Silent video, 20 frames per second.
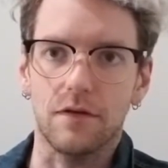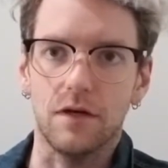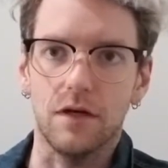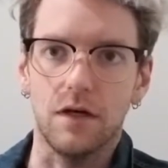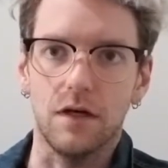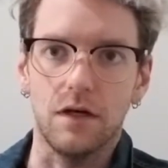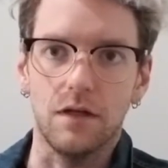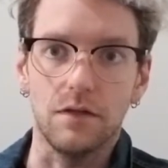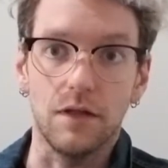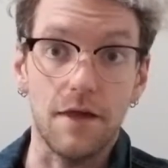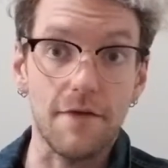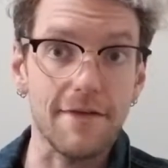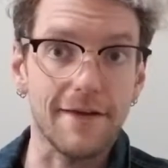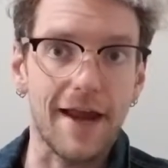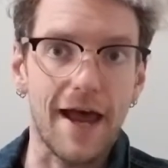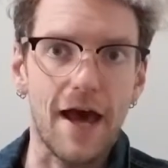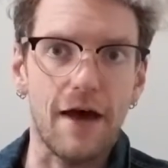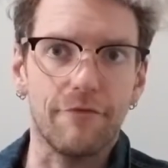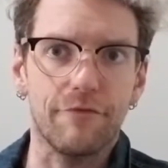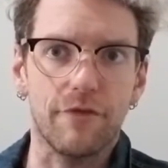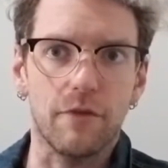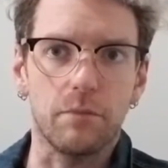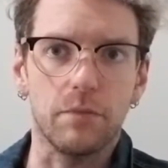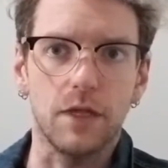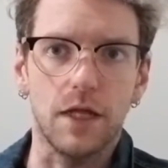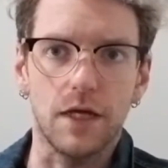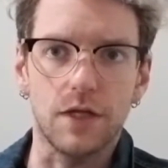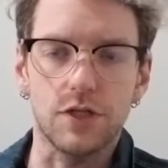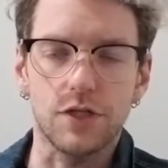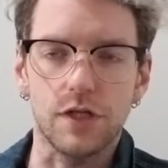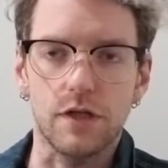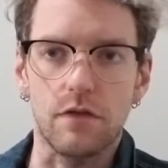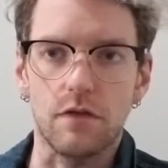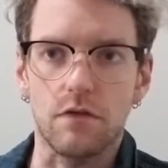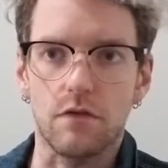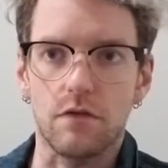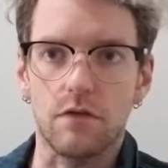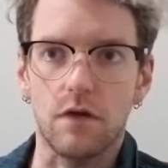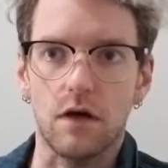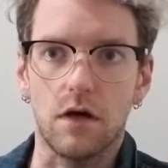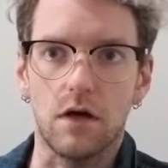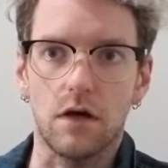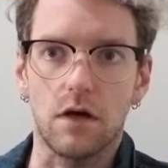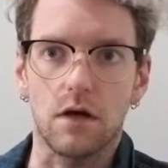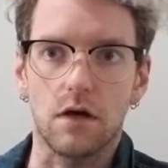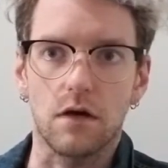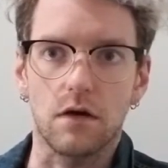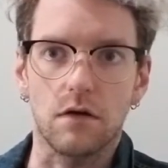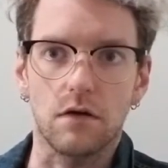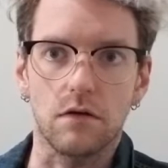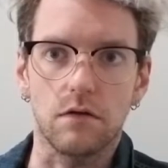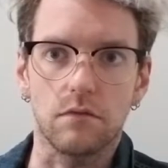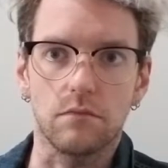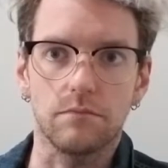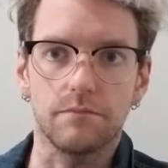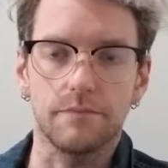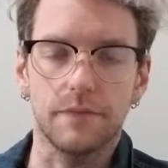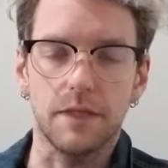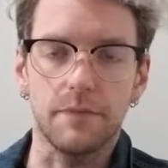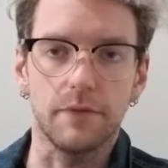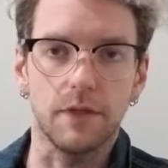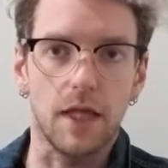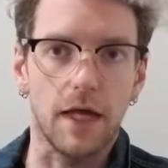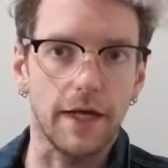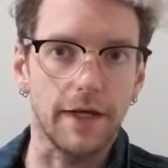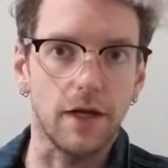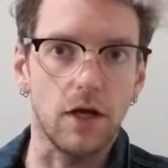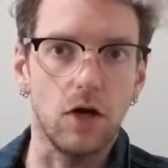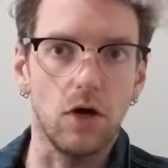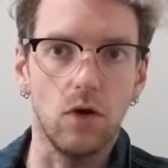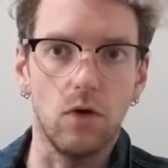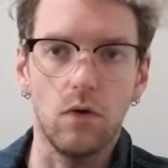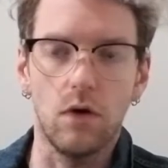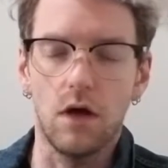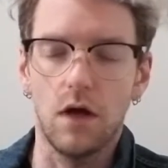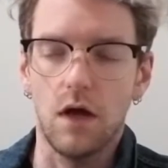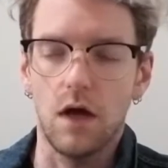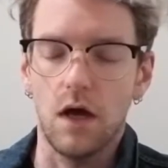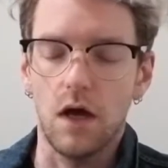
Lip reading: less than half the pledges are people I know.